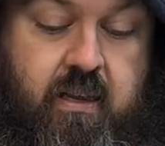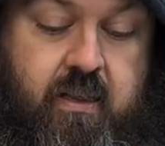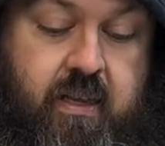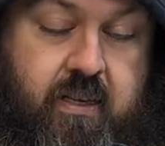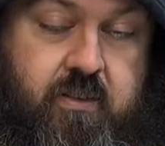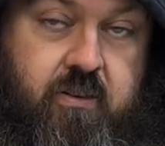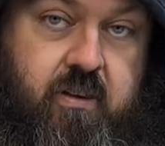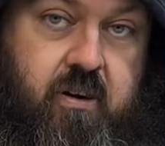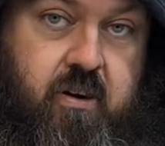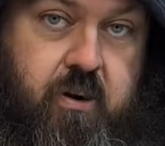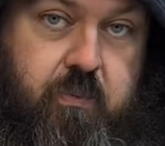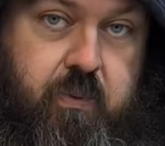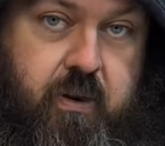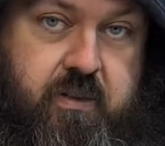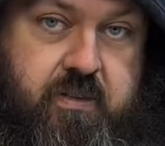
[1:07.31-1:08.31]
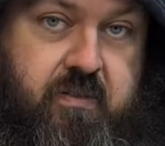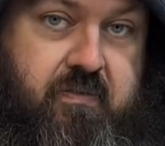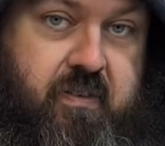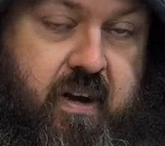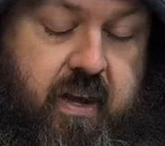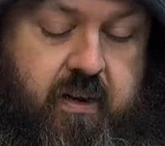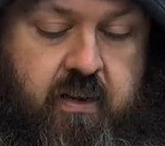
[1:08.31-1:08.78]
These are the hard parts to
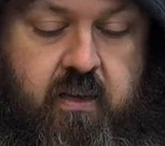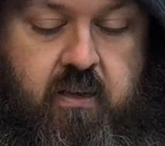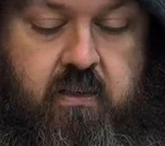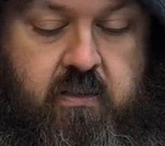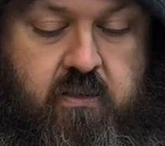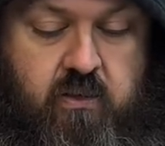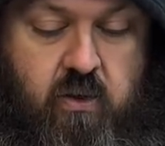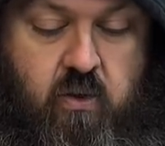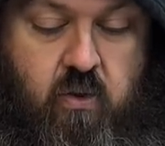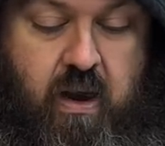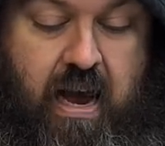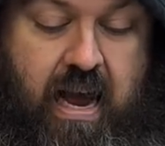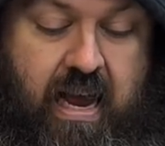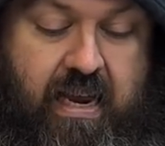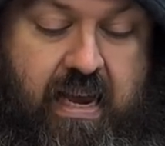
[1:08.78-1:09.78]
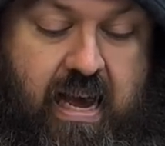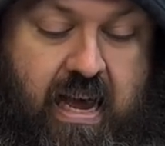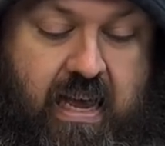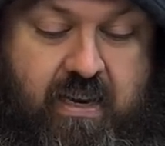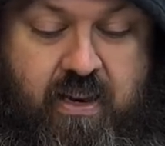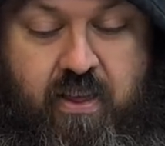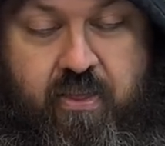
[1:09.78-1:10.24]
find. So I
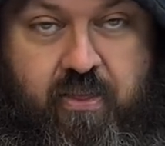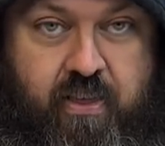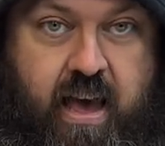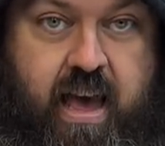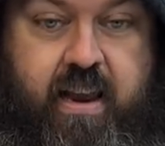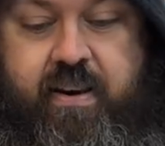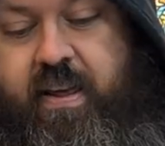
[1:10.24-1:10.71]
got that,